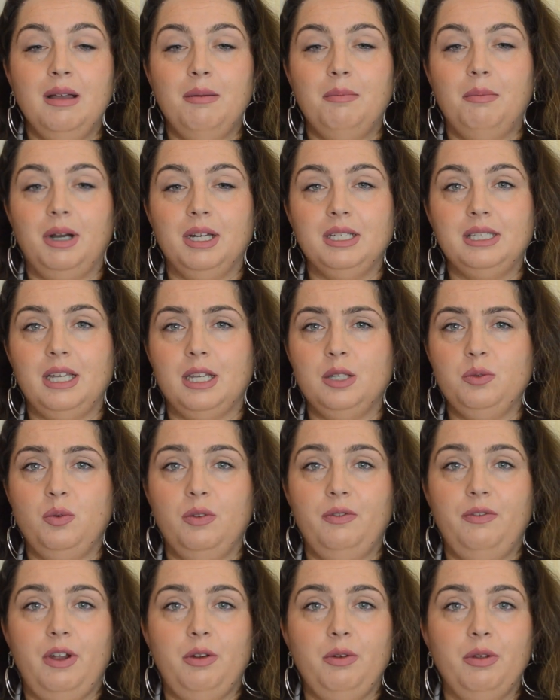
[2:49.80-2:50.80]
my size
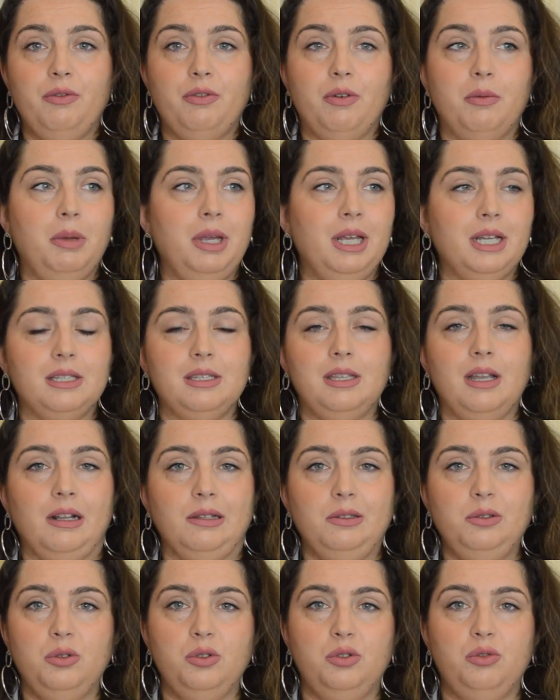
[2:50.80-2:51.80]
will vary from
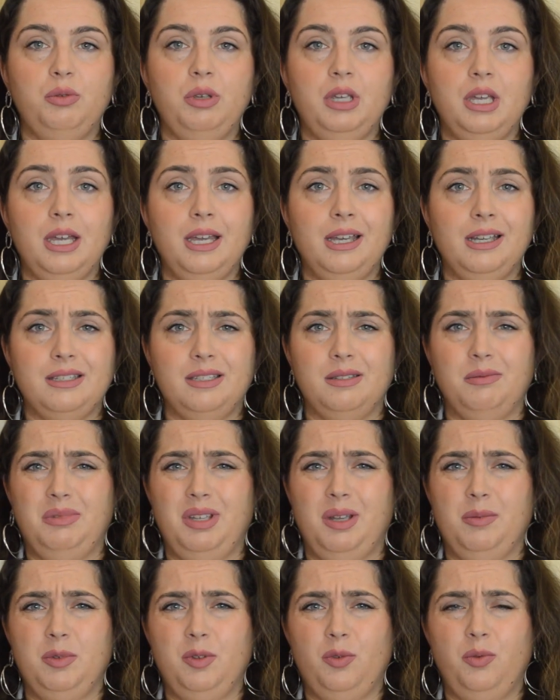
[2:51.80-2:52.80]
XL to 3X,
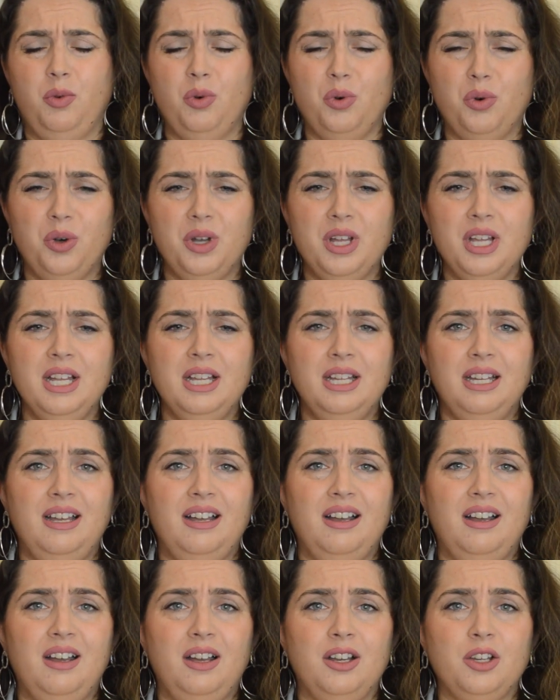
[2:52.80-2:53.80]
sometimes 4,
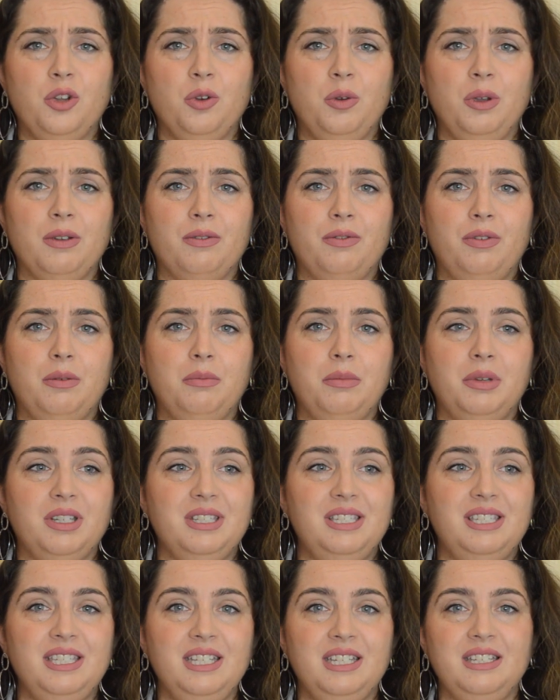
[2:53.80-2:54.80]
going from
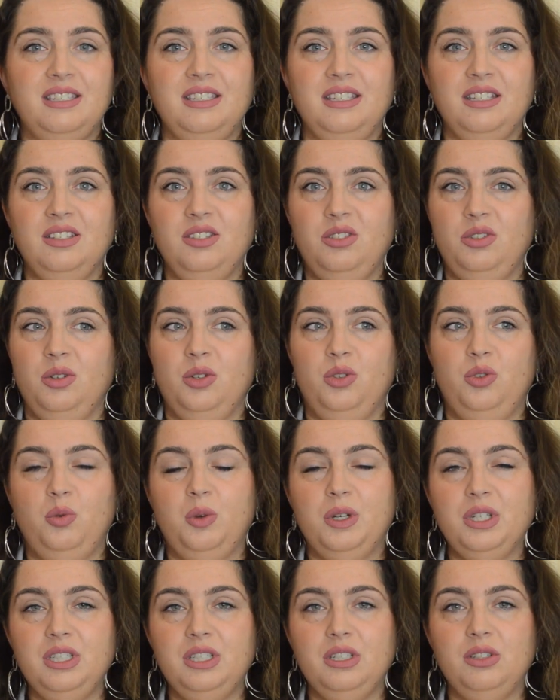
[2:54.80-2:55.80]
a 16 to a
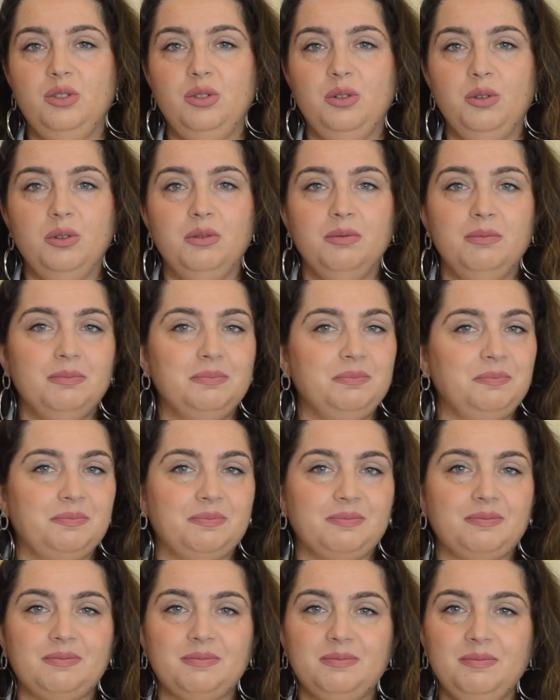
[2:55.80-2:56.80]
22.
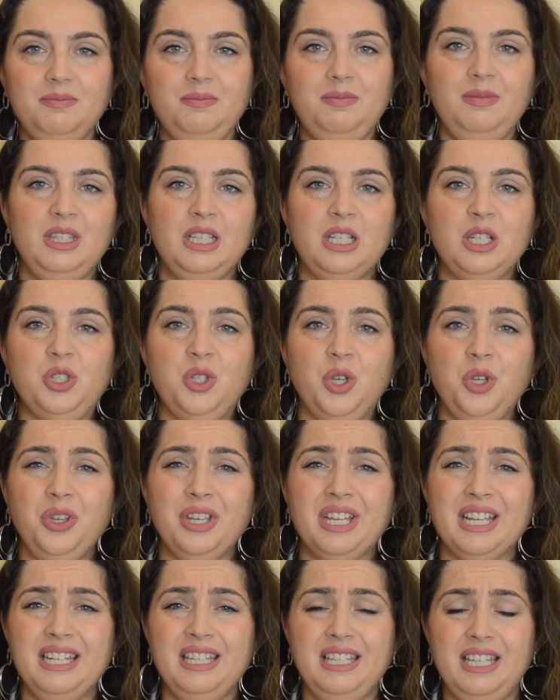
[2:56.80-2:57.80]
So
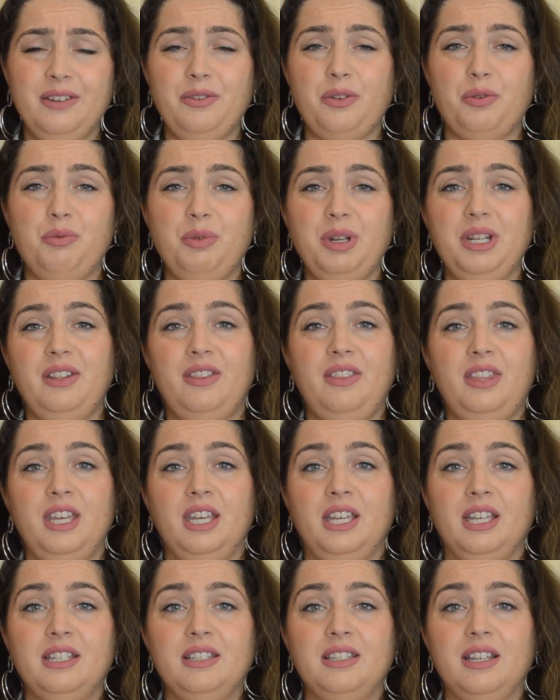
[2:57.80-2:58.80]
you can never really
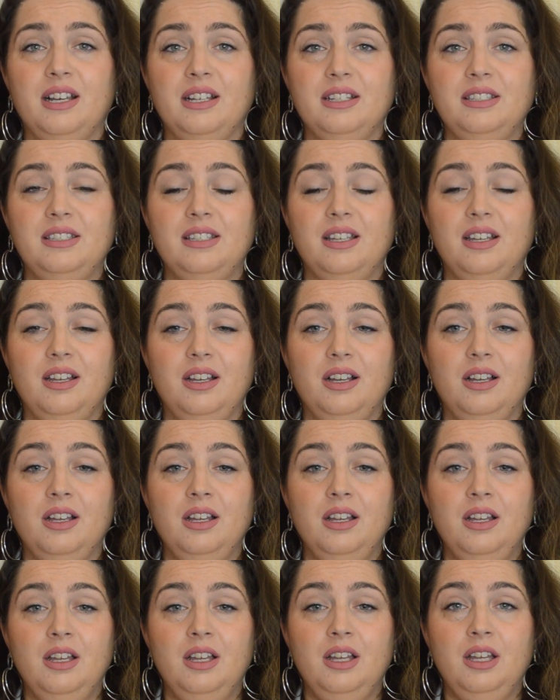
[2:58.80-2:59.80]
think that
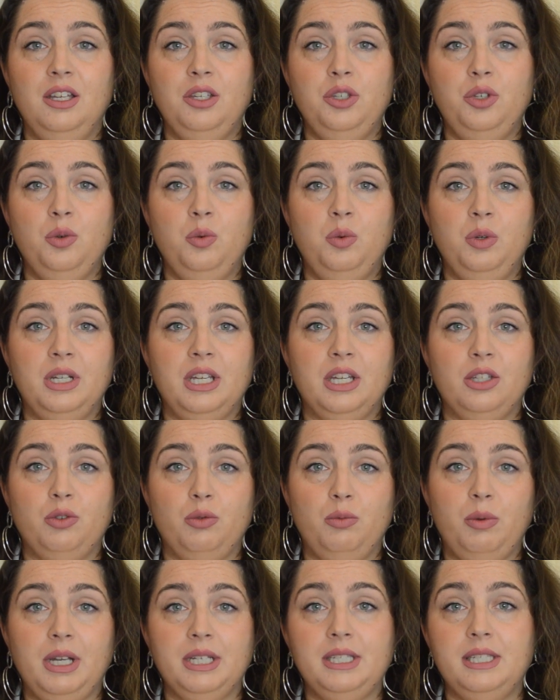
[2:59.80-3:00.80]
you will get
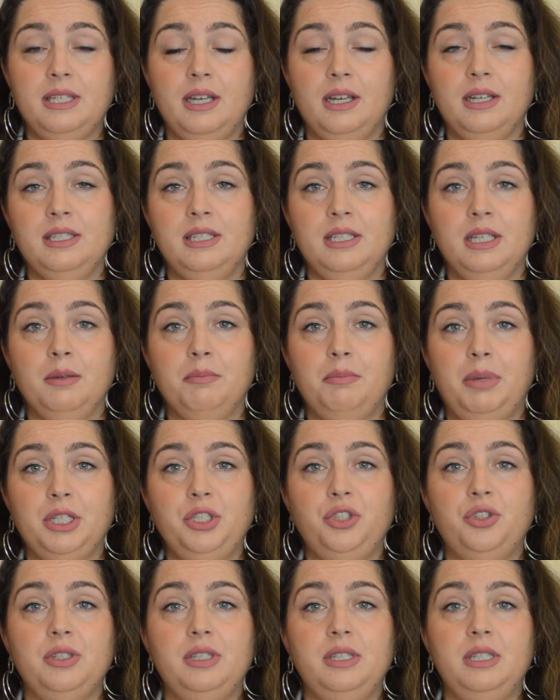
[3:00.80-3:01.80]
the right sizing by
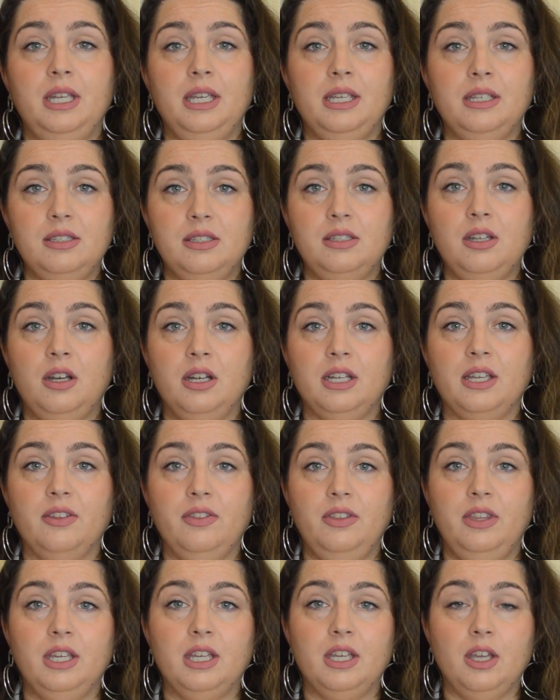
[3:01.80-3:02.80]
just staying stuck
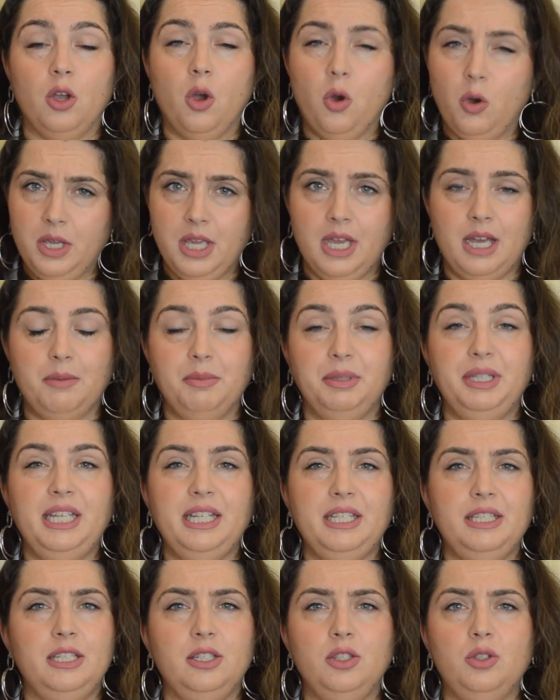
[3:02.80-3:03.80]
and thinking, oh yeah, I'm an
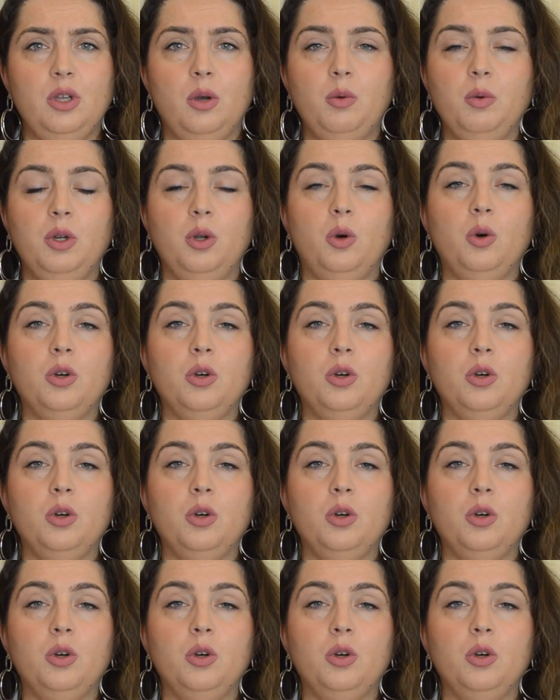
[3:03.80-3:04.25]
18, so I will